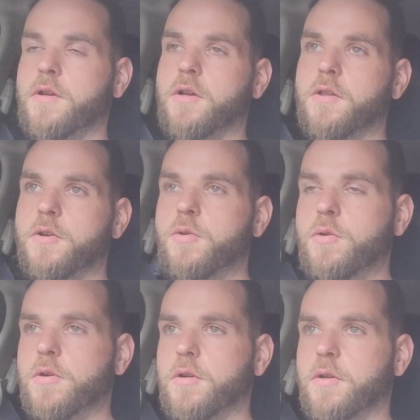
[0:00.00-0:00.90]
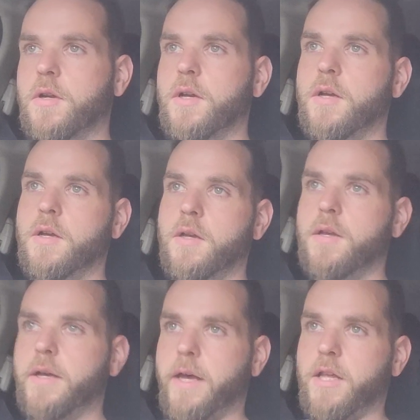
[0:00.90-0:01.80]
the core
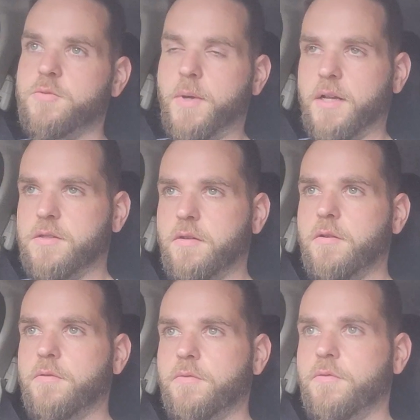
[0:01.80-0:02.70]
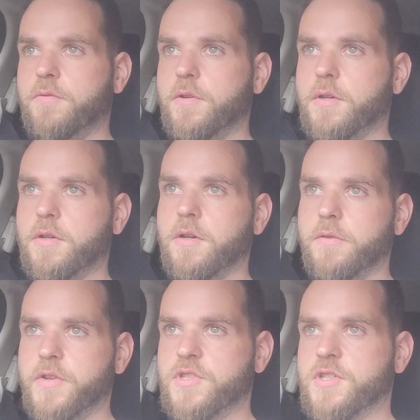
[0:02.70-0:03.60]
aspects of
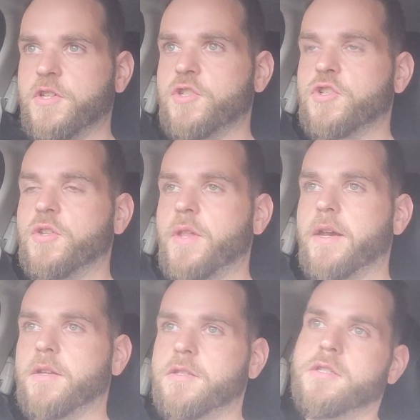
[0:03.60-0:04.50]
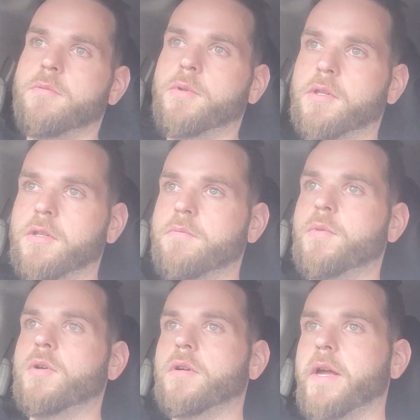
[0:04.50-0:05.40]
a station that is typically
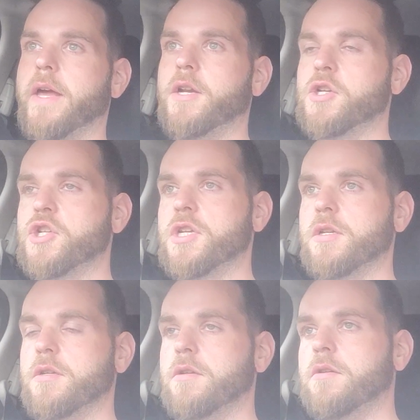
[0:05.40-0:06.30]
more energy